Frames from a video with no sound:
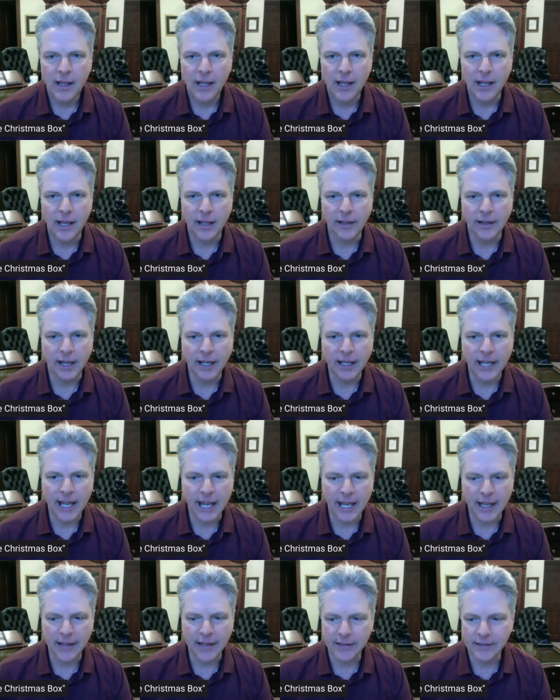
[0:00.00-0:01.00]
And I
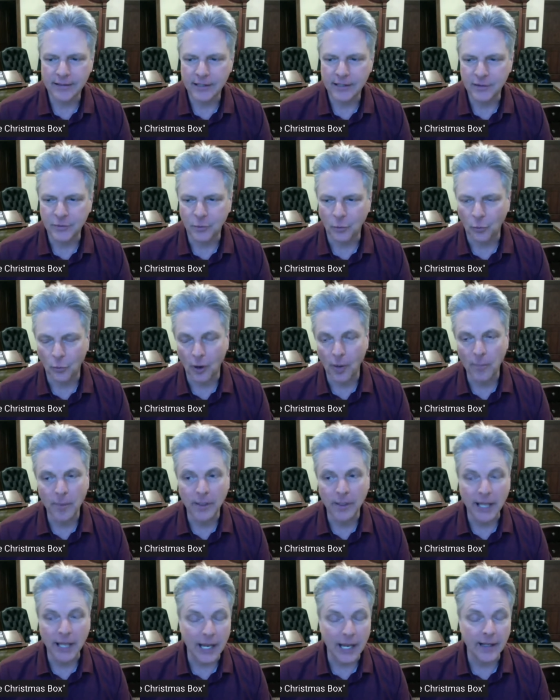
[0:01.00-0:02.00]
can't just
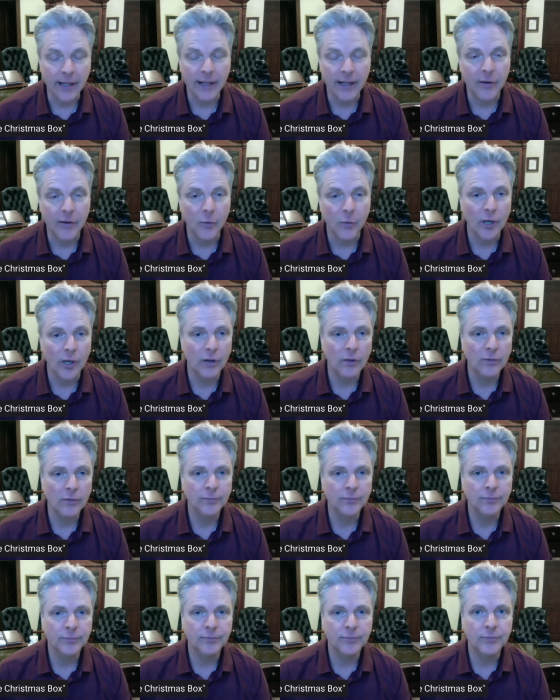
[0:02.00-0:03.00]
replicate it at
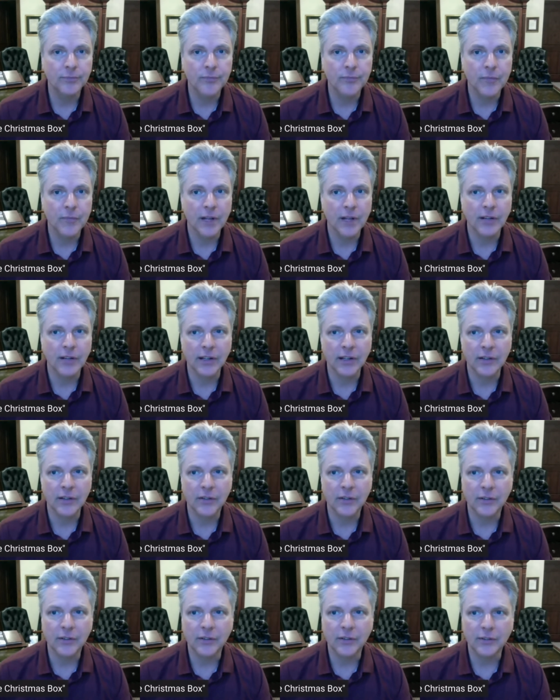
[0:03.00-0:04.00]
will. It's like you
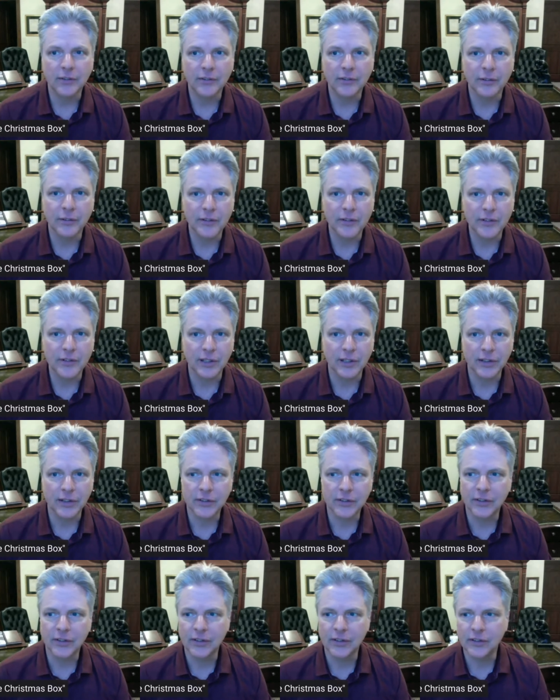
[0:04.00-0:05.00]
just you just
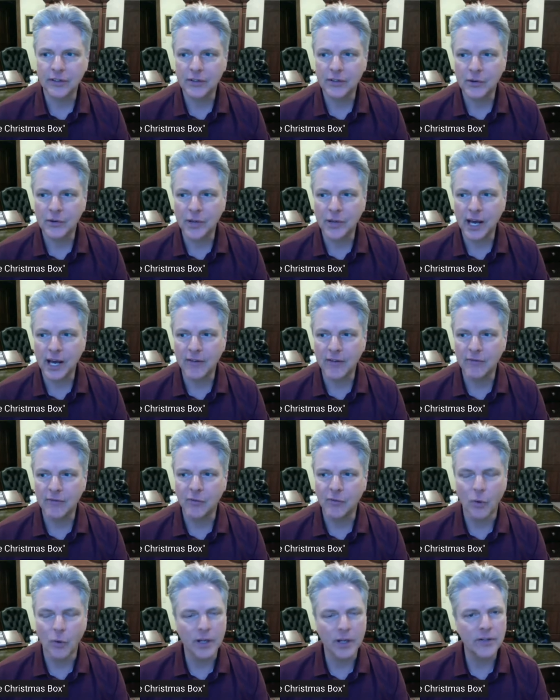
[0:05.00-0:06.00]
listen to that
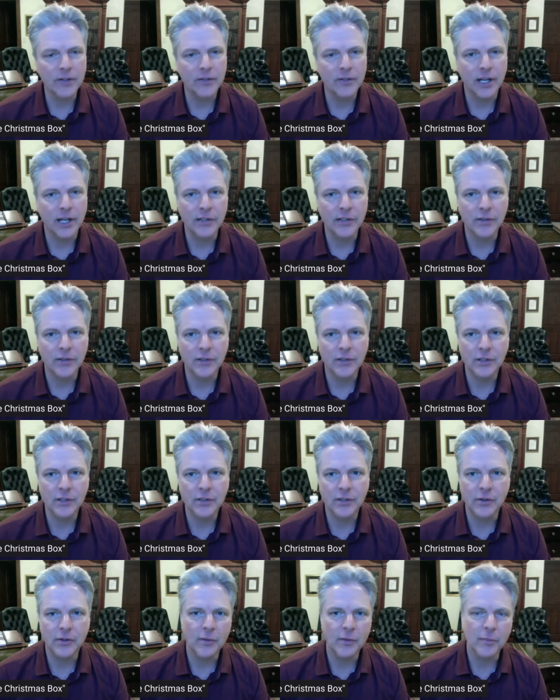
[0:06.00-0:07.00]
voice and you
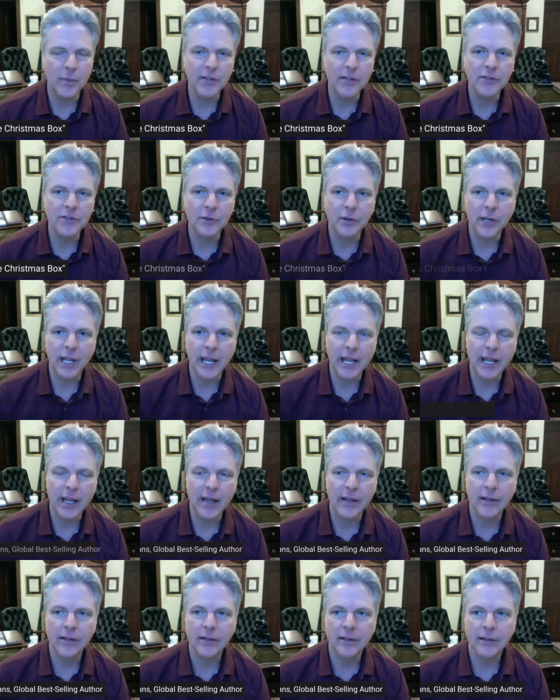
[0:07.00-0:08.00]
just do the best you can.
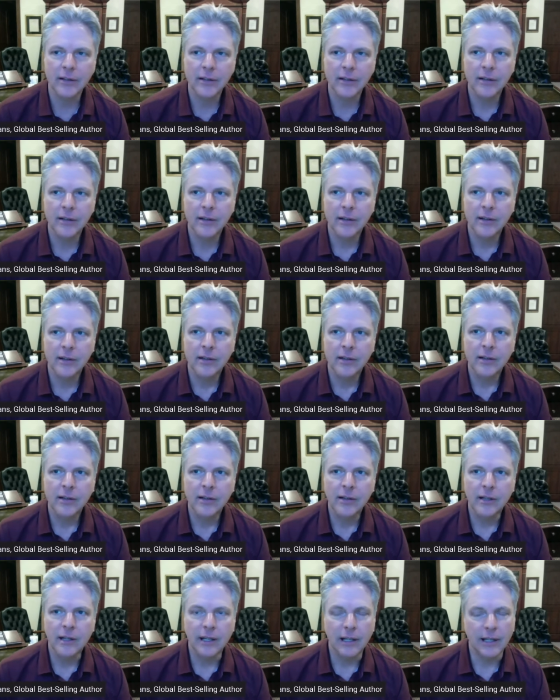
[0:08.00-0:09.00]

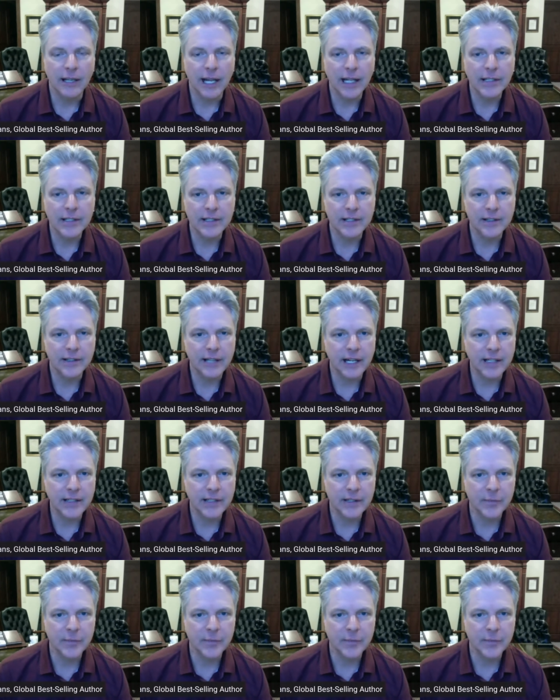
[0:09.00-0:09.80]
And that's that's